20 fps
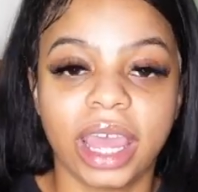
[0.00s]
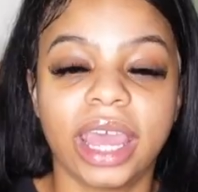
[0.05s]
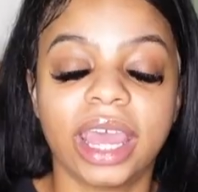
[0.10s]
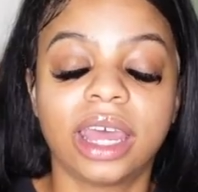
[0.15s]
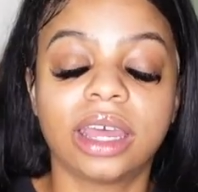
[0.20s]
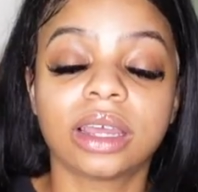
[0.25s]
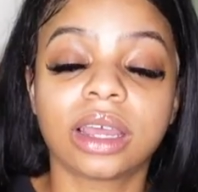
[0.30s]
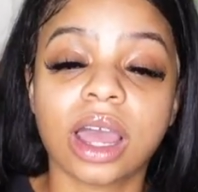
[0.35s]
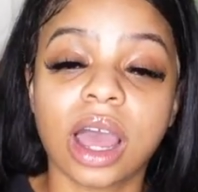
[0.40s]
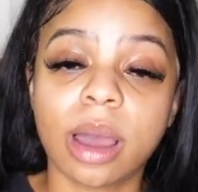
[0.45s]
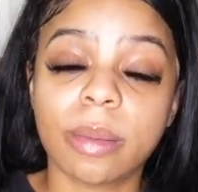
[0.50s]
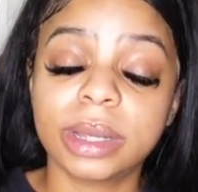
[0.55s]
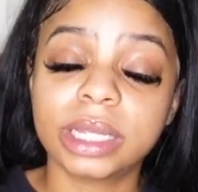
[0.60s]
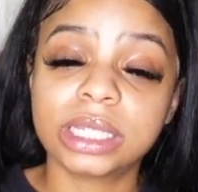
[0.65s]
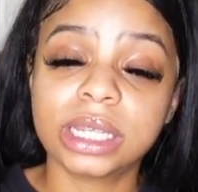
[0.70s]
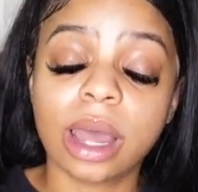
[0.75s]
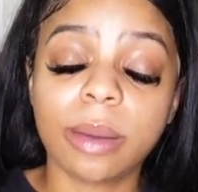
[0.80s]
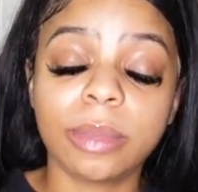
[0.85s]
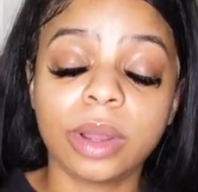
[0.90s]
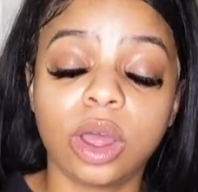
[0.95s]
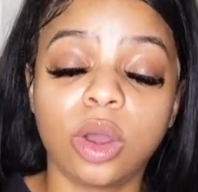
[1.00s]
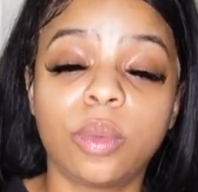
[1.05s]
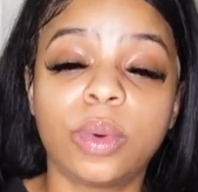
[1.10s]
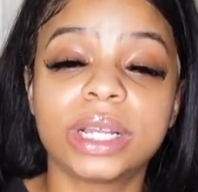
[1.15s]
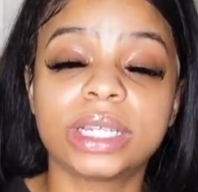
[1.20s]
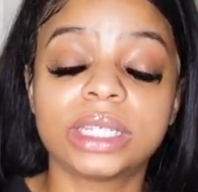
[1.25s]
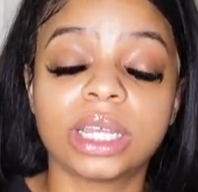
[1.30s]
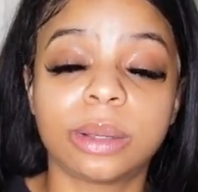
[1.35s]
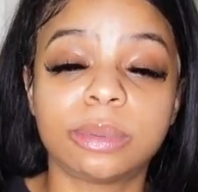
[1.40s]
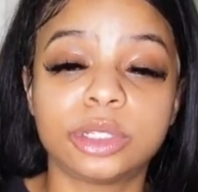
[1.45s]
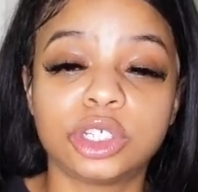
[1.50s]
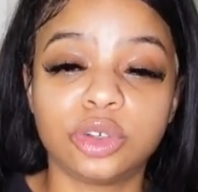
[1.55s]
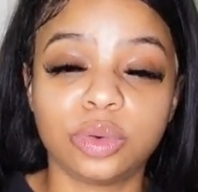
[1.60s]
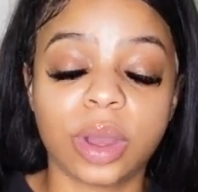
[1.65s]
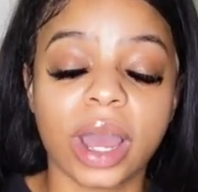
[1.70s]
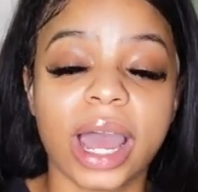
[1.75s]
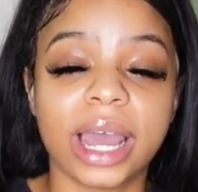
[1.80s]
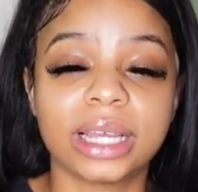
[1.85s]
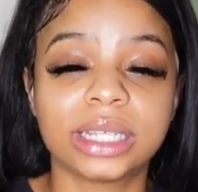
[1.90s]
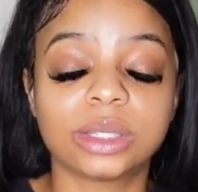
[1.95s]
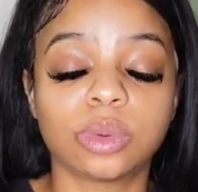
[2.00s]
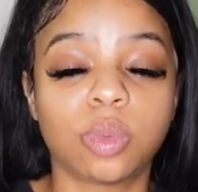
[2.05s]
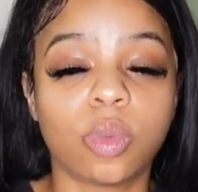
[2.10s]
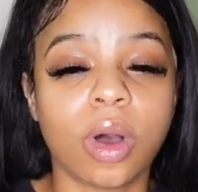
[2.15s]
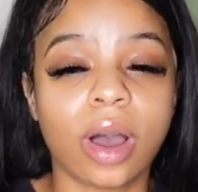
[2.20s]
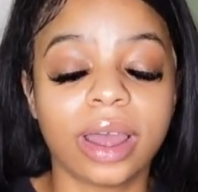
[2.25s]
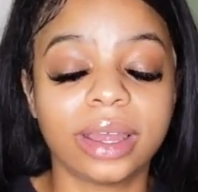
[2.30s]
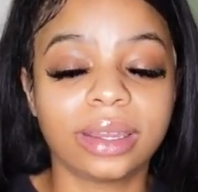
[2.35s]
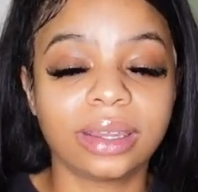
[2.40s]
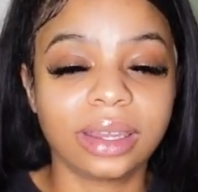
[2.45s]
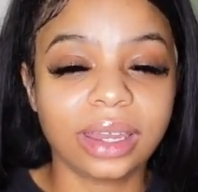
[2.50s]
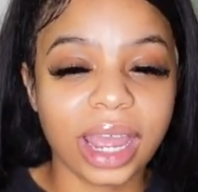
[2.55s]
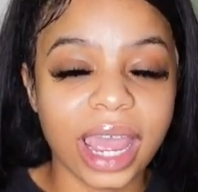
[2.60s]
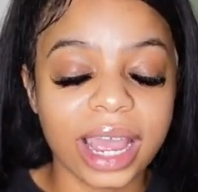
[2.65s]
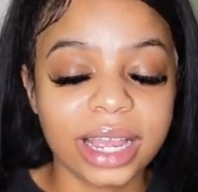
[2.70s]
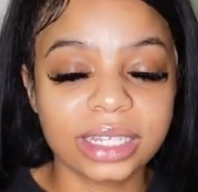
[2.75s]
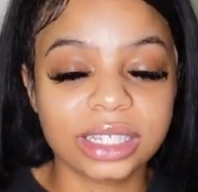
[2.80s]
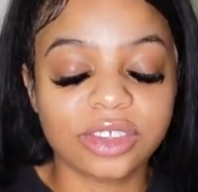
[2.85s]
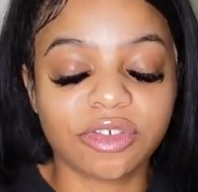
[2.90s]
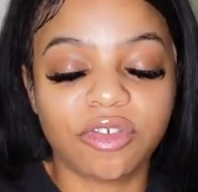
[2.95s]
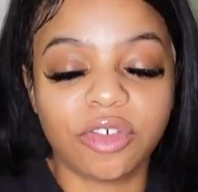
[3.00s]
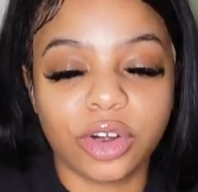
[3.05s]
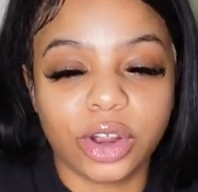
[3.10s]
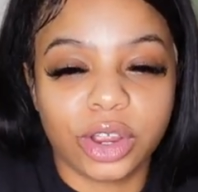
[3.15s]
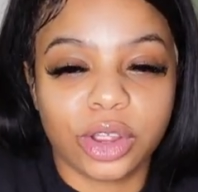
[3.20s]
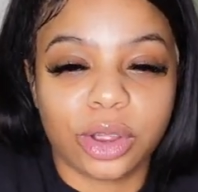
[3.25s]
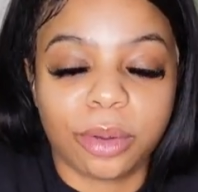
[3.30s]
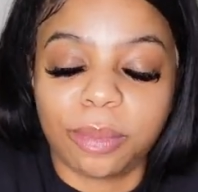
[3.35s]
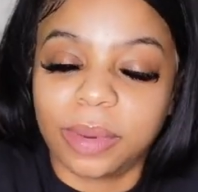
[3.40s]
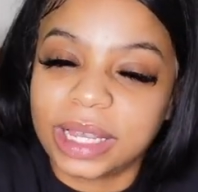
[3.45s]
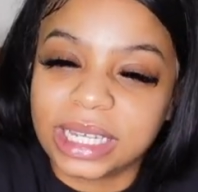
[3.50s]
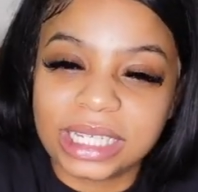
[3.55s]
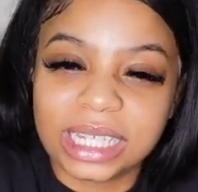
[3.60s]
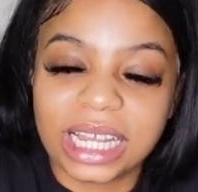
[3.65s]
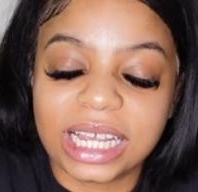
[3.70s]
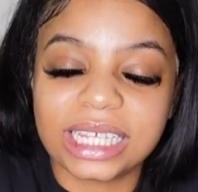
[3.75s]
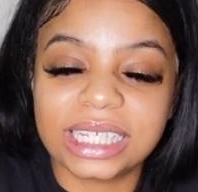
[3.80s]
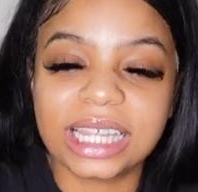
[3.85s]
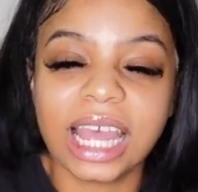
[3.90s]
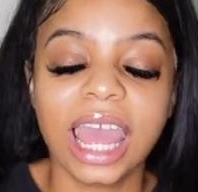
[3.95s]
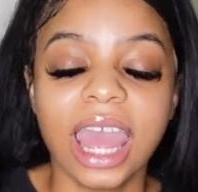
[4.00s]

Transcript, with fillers: And comment down below what tips you guys want next for your business,